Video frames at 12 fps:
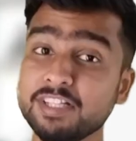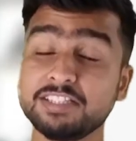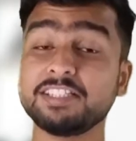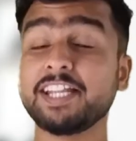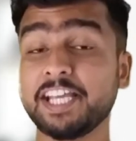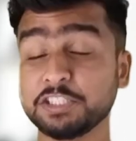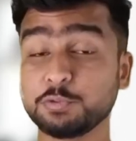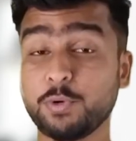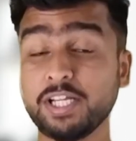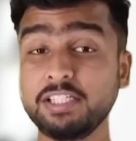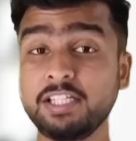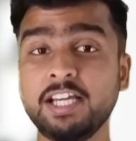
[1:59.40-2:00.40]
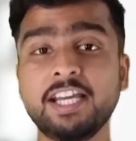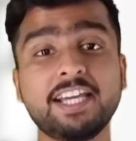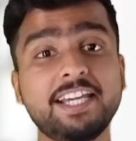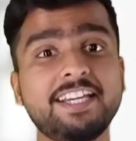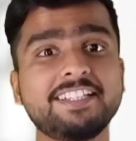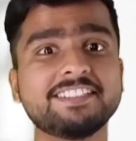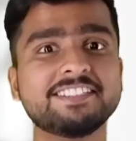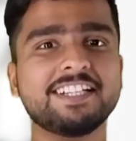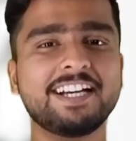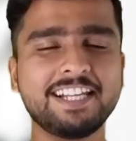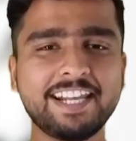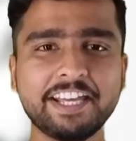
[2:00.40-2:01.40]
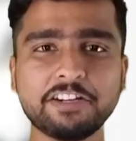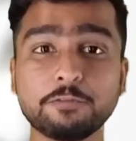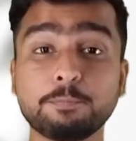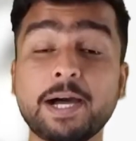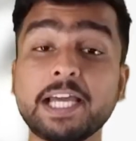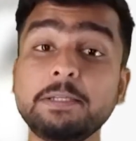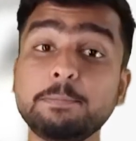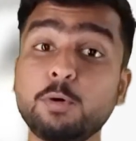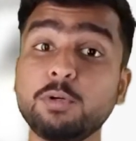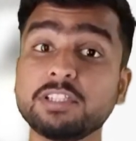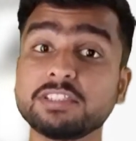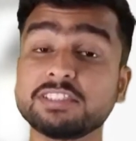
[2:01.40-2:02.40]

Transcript: The next one is a layer of bipolar